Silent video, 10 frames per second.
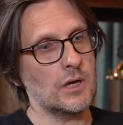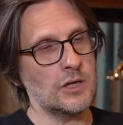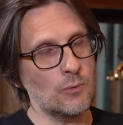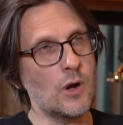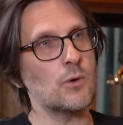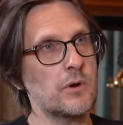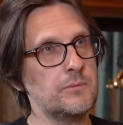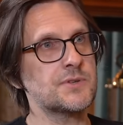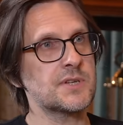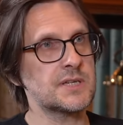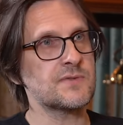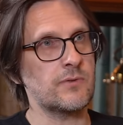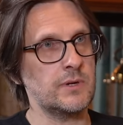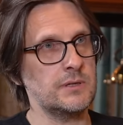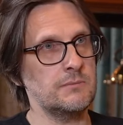in a world where music is
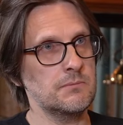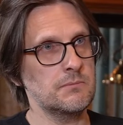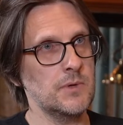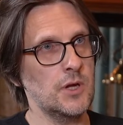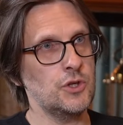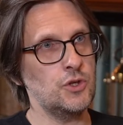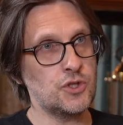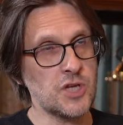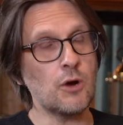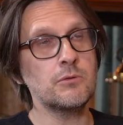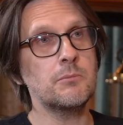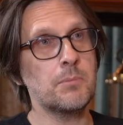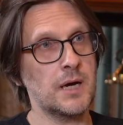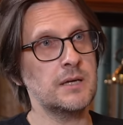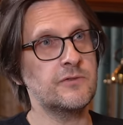free. You don't
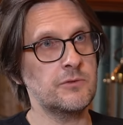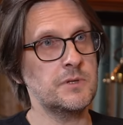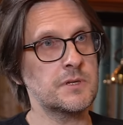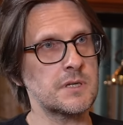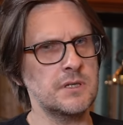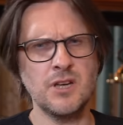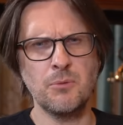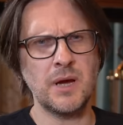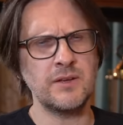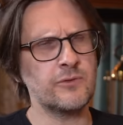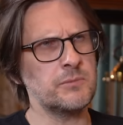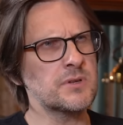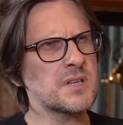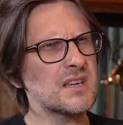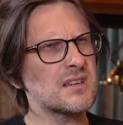pay for music. You don't pay for
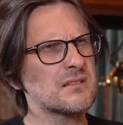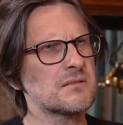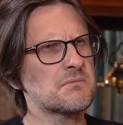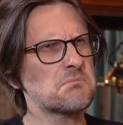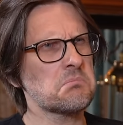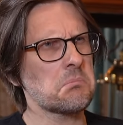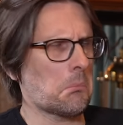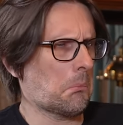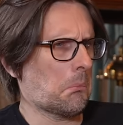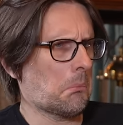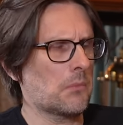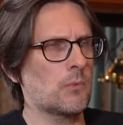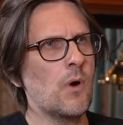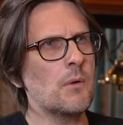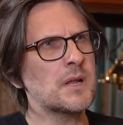music.
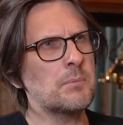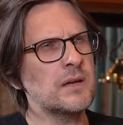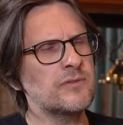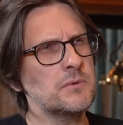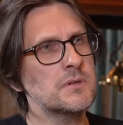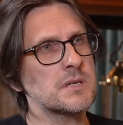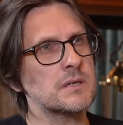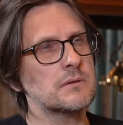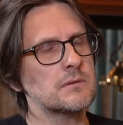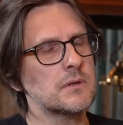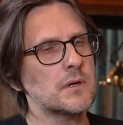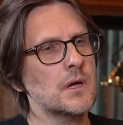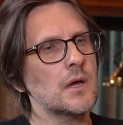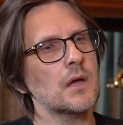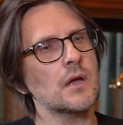Why would I pay for music?
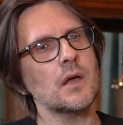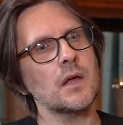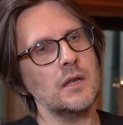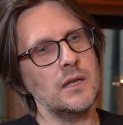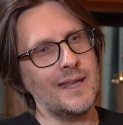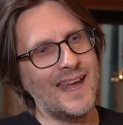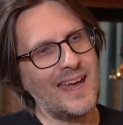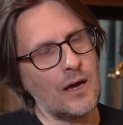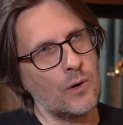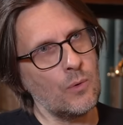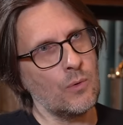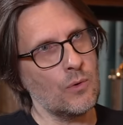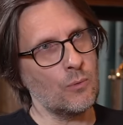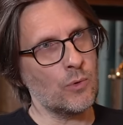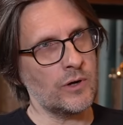Now
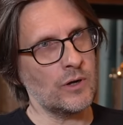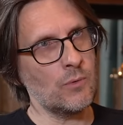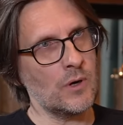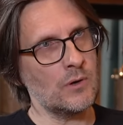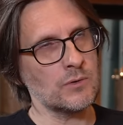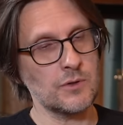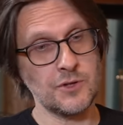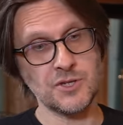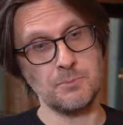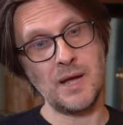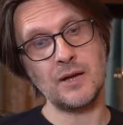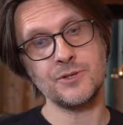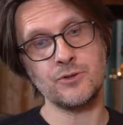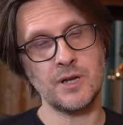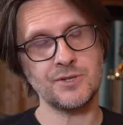we're in a world that's about
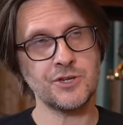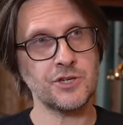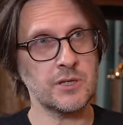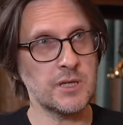to transition